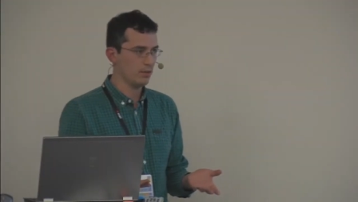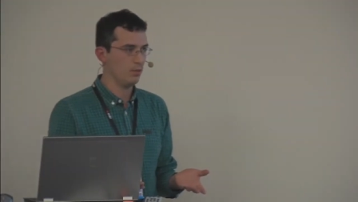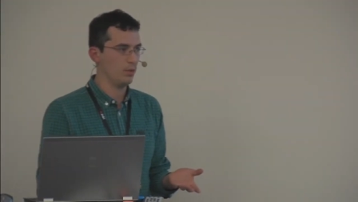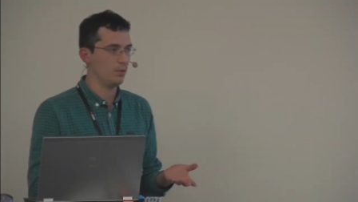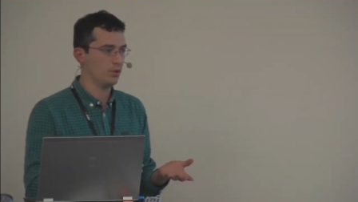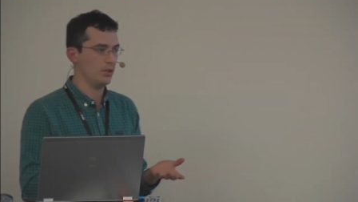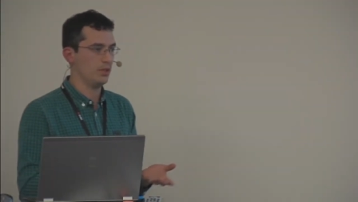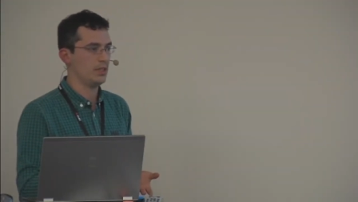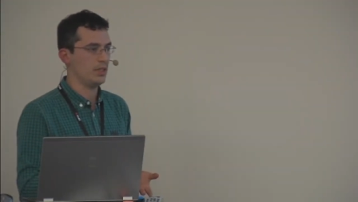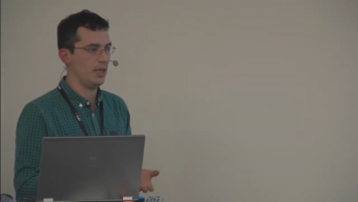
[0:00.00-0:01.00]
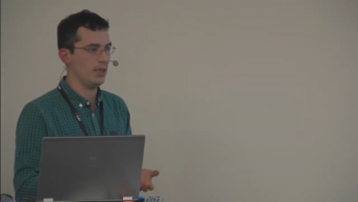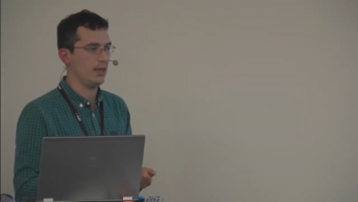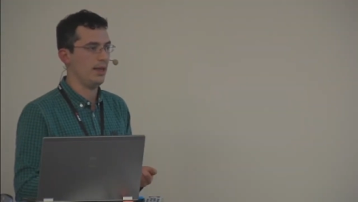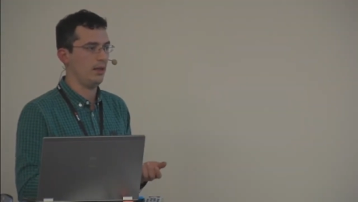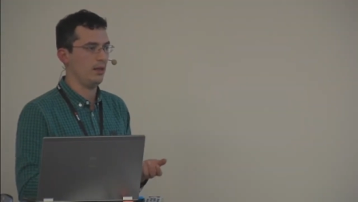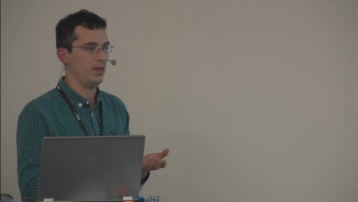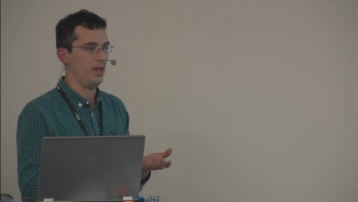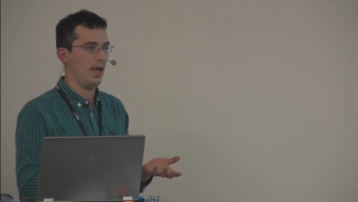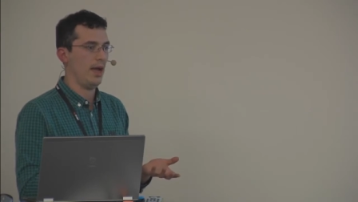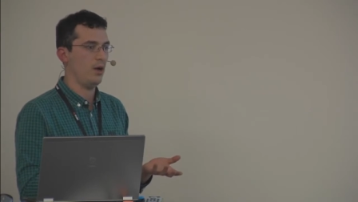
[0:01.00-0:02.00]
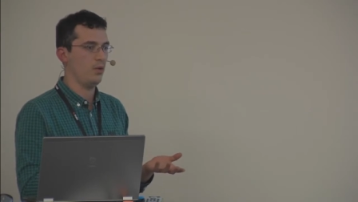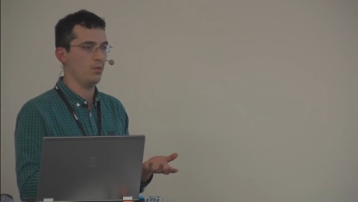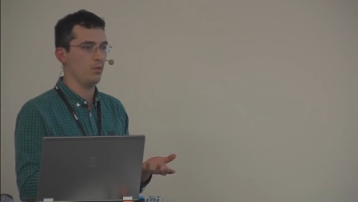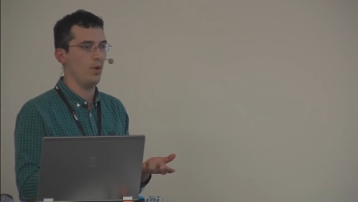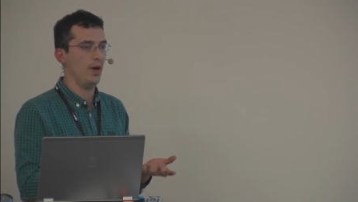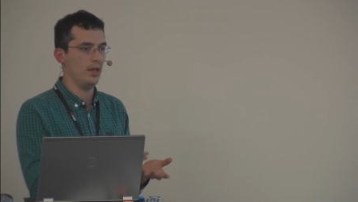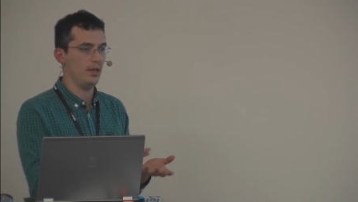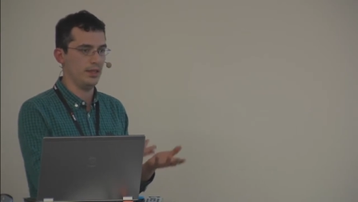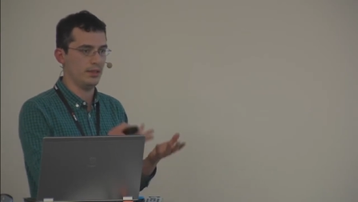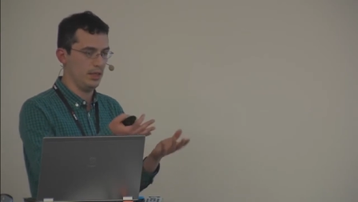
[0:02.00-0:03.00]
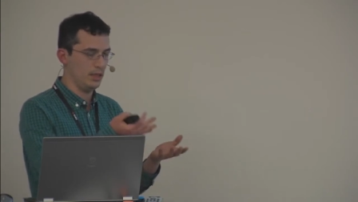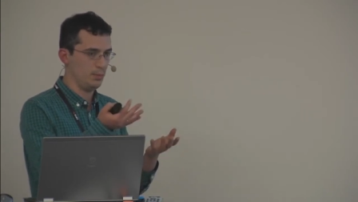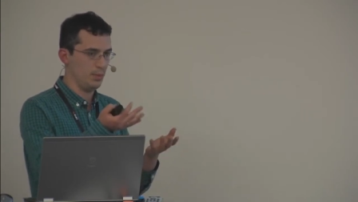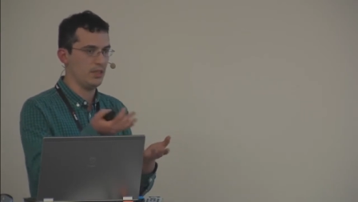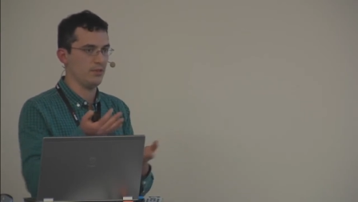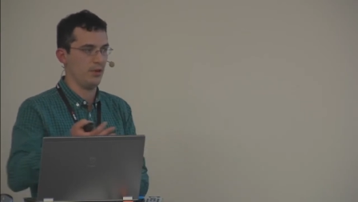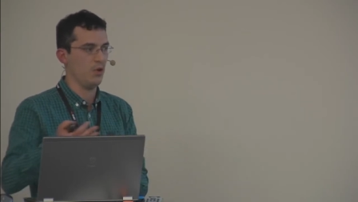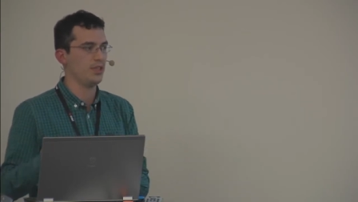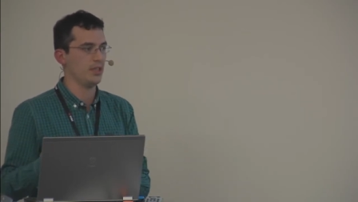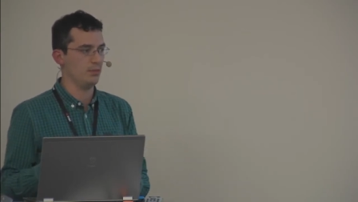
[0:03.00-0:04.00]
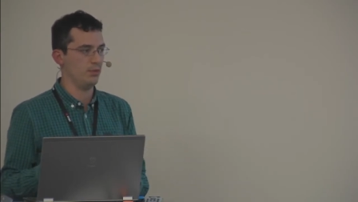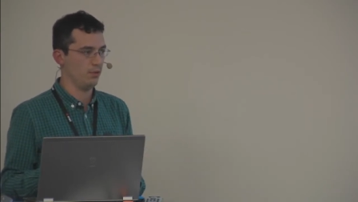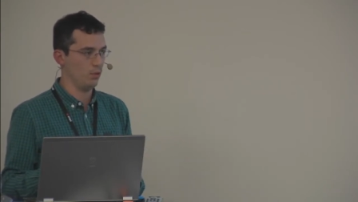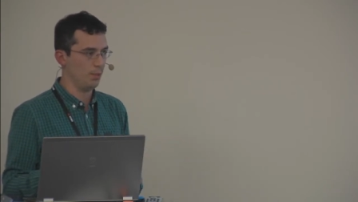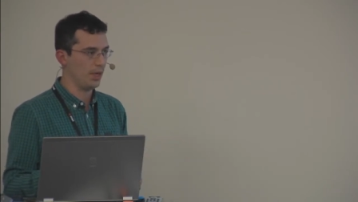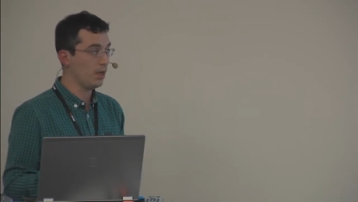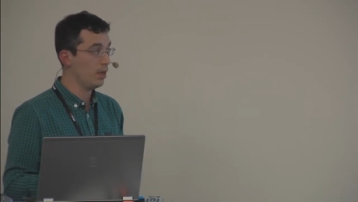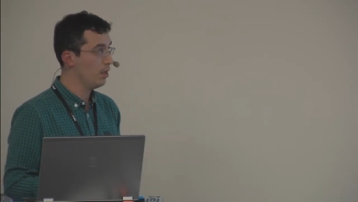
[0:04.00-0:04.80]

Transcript: We want to understand how well is each piece of content performing.